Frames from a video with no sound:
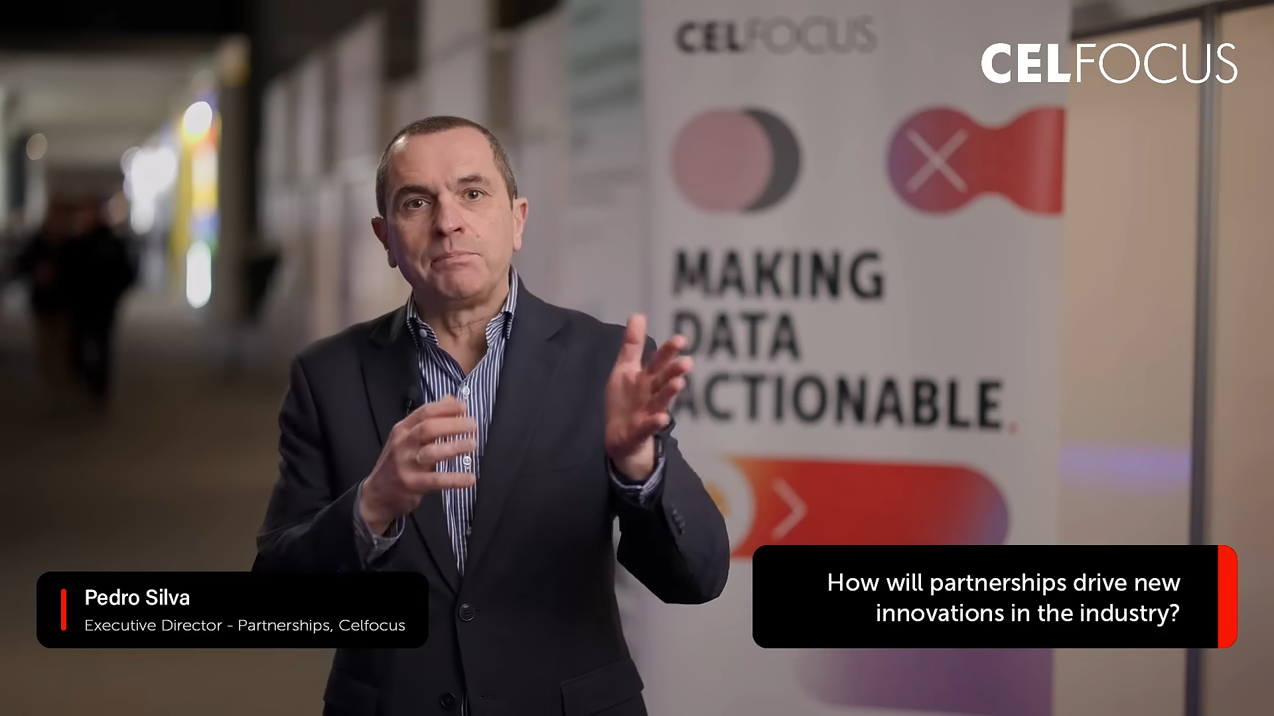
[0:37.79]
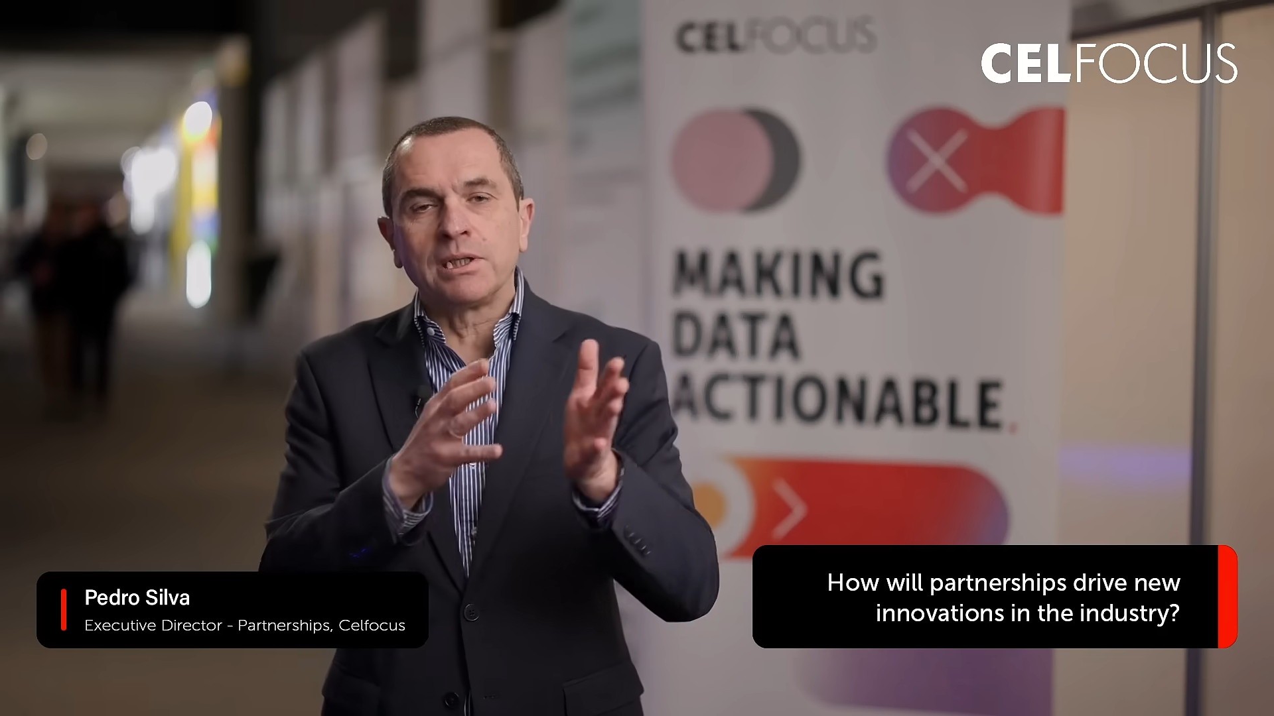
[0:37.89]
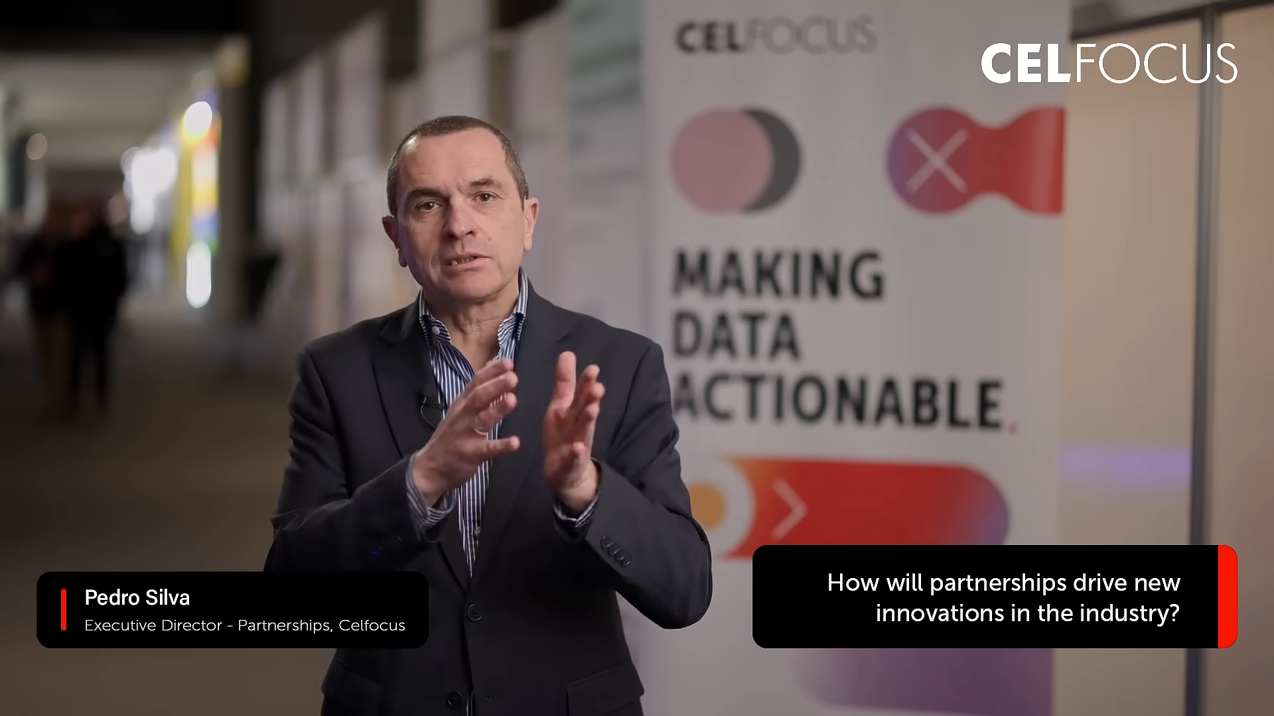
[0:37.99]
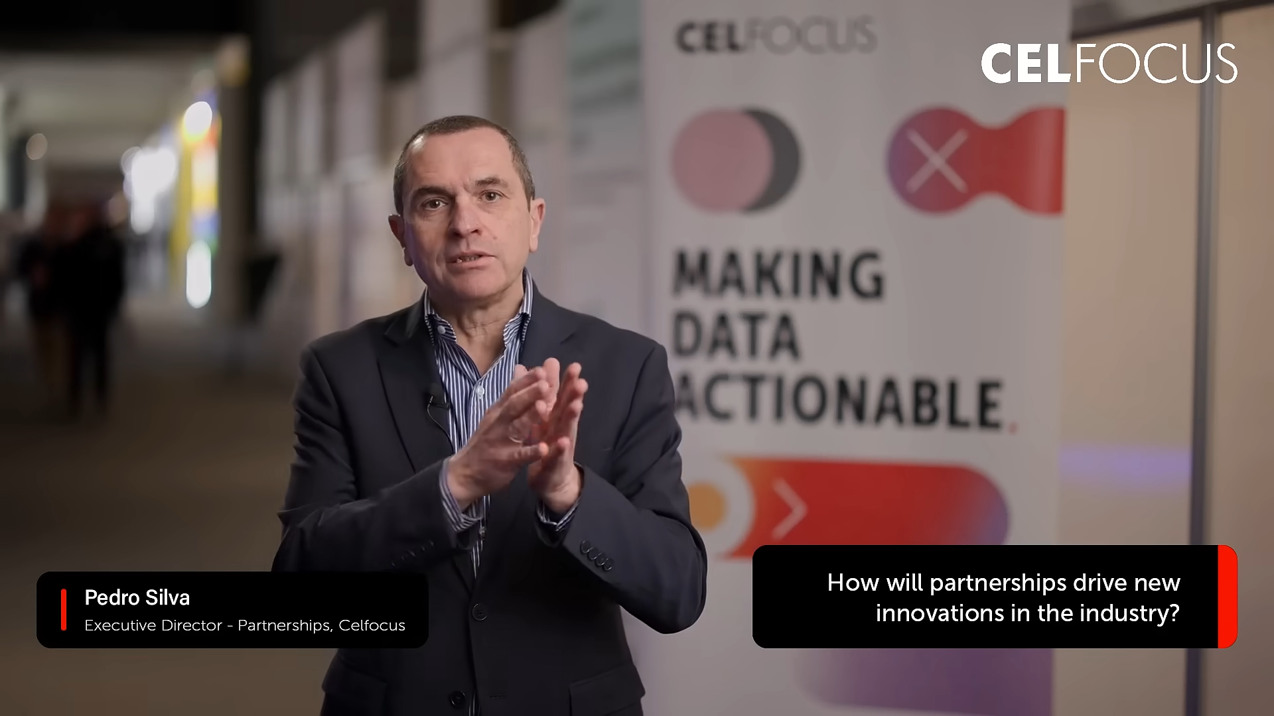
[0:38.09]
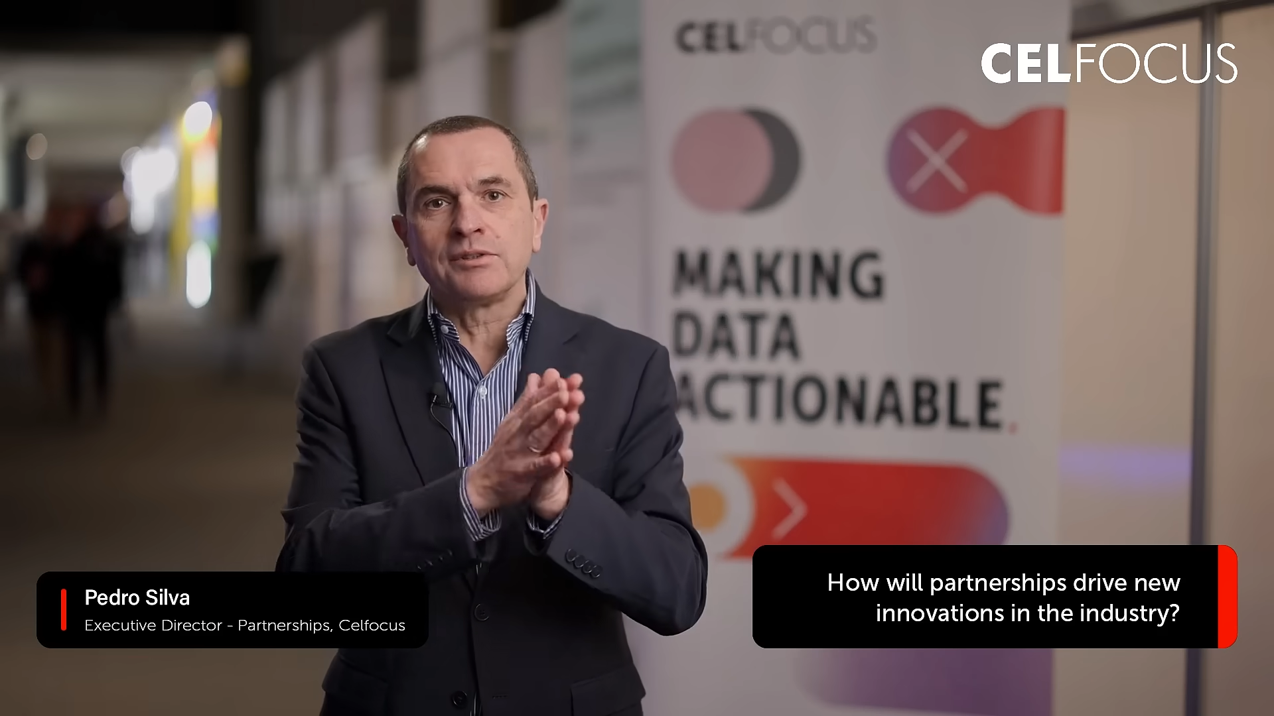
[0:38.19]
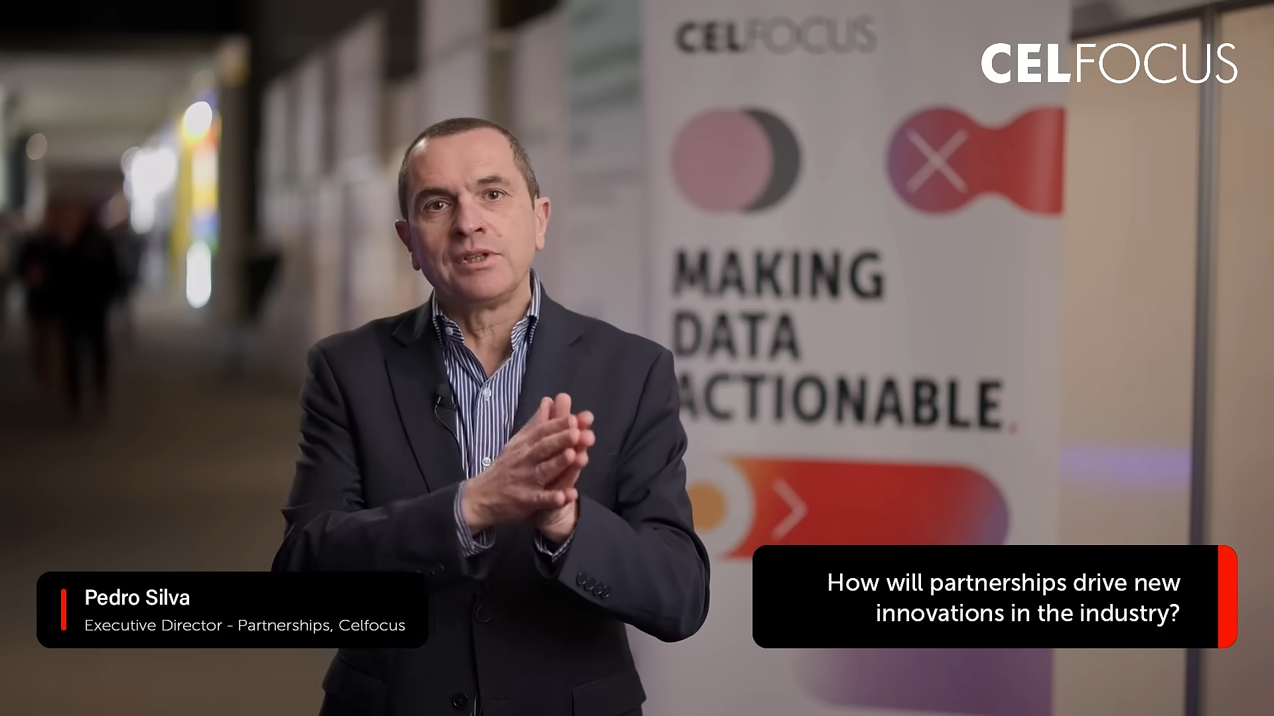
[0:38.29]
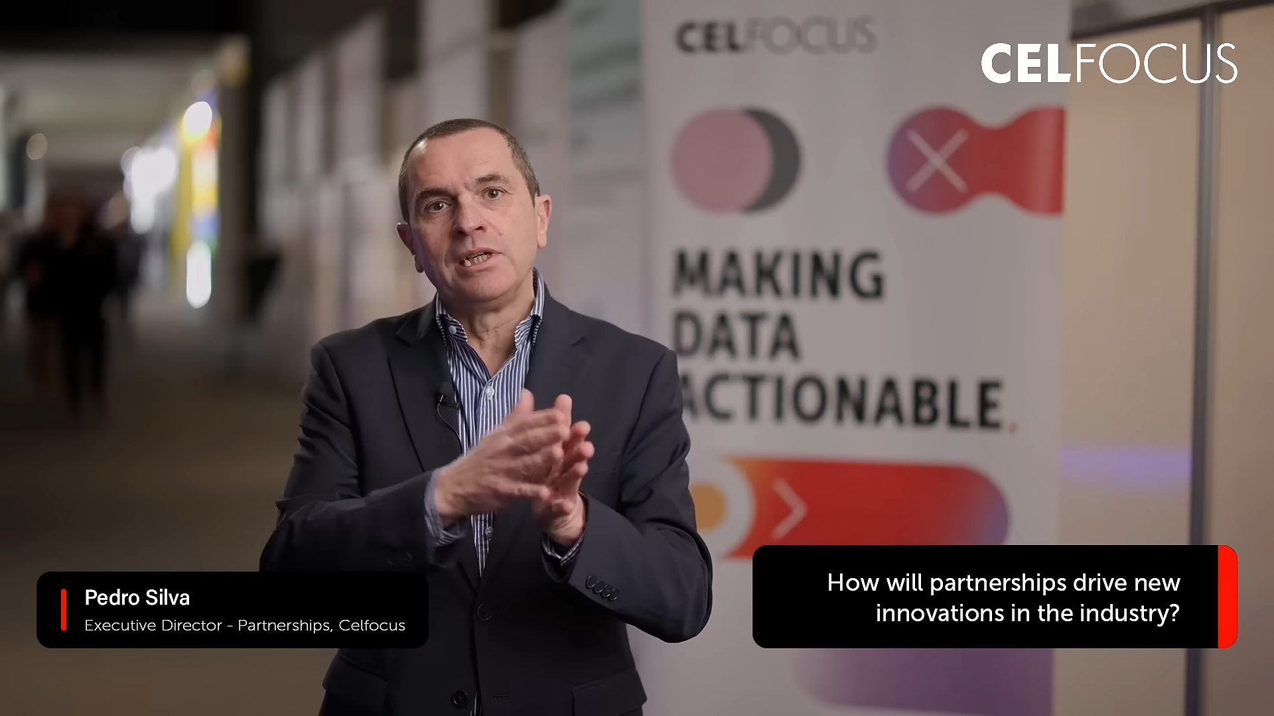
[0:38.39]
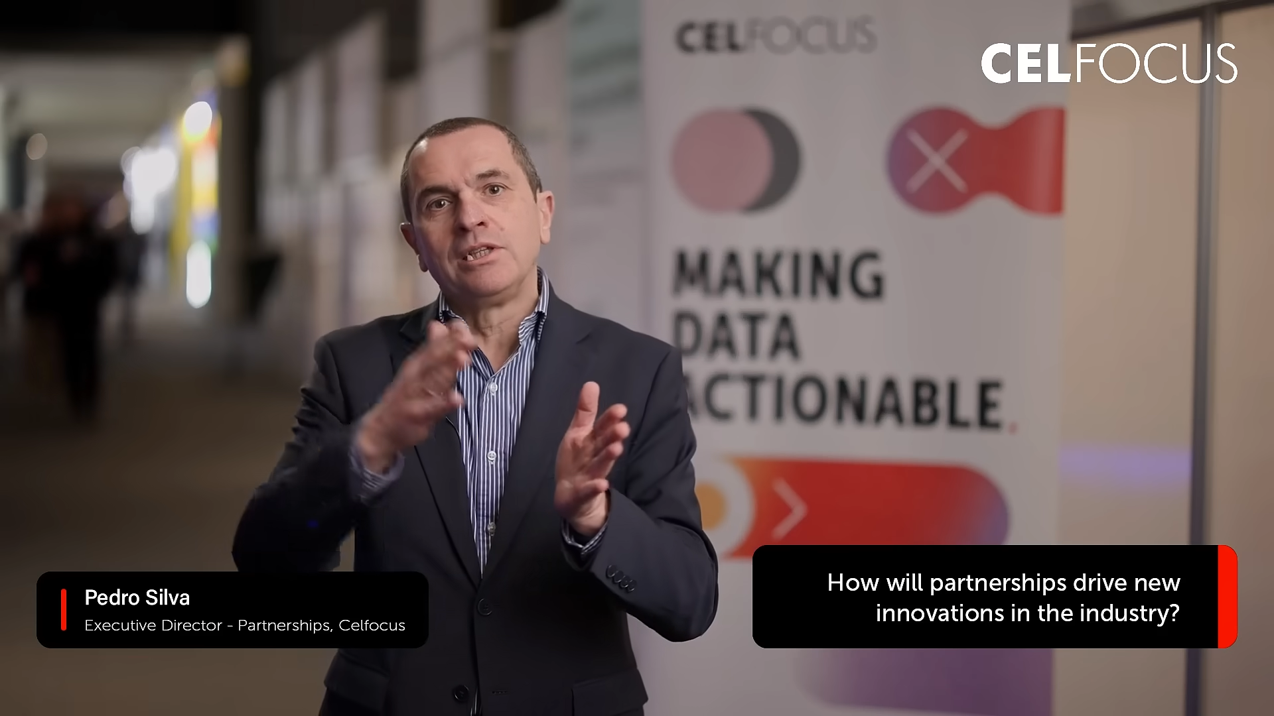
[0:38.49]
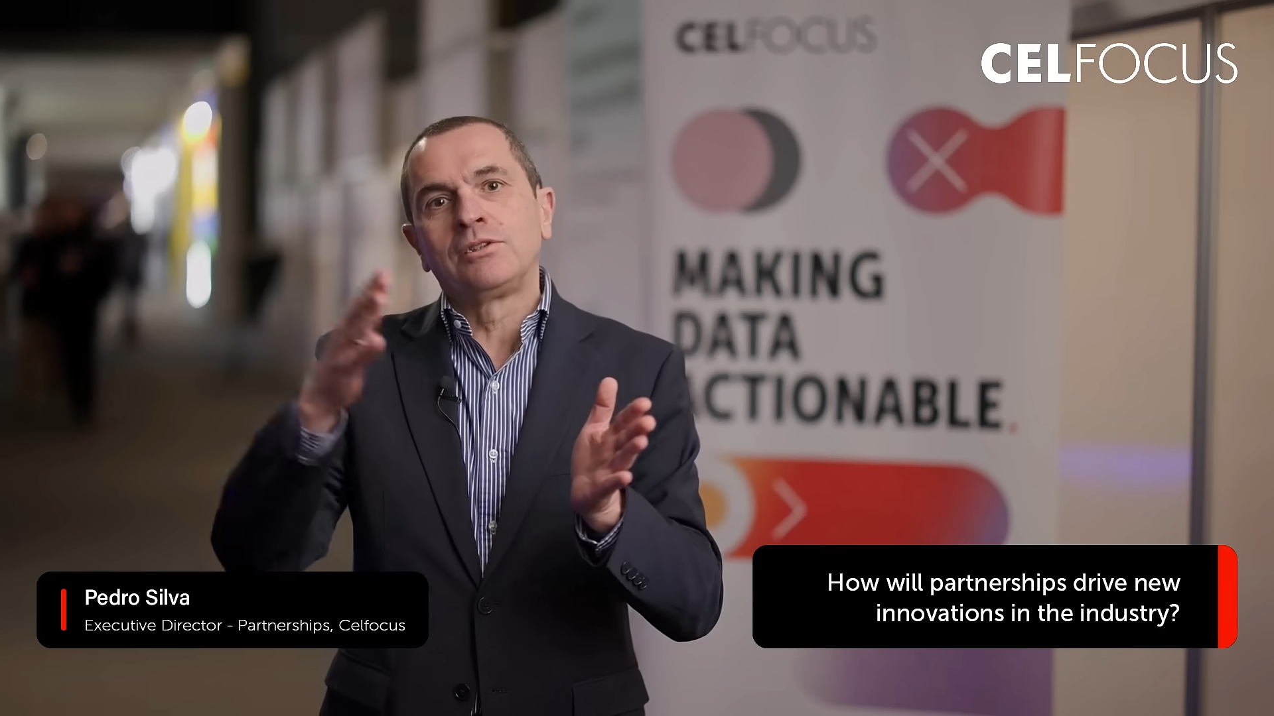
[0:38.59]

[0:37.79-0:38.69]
partners